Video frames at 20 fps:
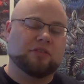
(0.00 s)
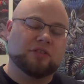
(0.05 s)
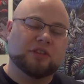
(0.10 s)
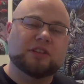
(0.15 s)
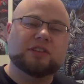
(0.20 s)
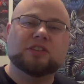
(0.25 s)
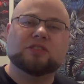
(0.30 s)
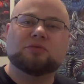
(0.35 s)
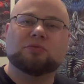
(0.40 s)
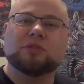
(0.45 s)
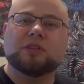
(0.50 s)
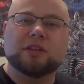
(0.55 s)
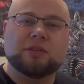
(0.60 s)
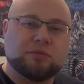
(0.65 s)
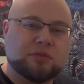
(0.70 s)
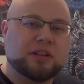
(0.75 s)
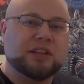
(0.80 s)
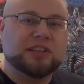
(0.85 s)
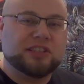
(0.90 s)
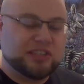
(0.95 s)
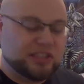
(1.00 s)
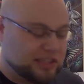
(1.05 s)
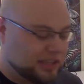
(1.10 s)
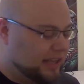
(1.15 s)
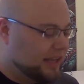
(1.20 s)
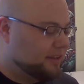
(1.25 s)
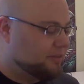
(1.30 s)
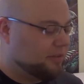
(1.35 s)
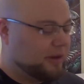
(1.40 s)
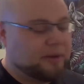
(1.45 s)
This is really, really
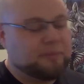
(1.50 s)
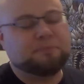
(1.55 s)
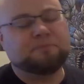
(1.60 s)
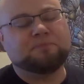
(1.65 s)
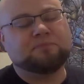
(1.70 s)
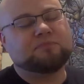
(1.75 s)
slick, right?